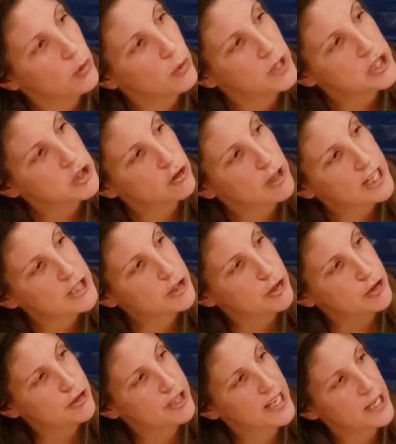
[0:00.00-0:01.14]
what
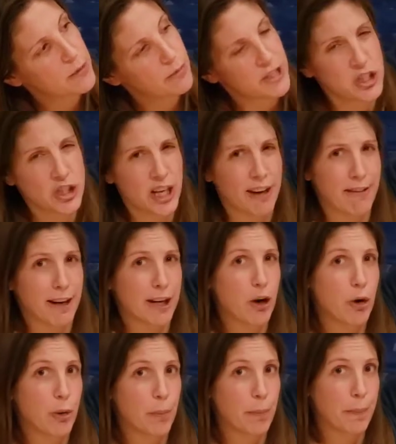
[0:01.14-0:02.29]
treasures can we share at
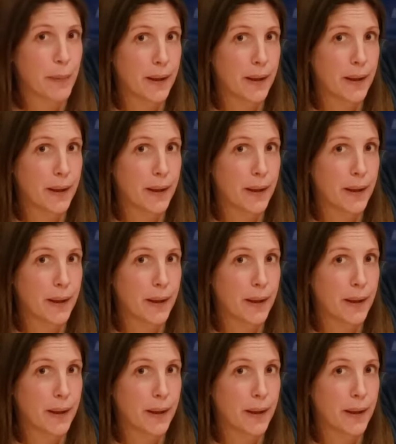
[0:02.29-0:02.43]
home?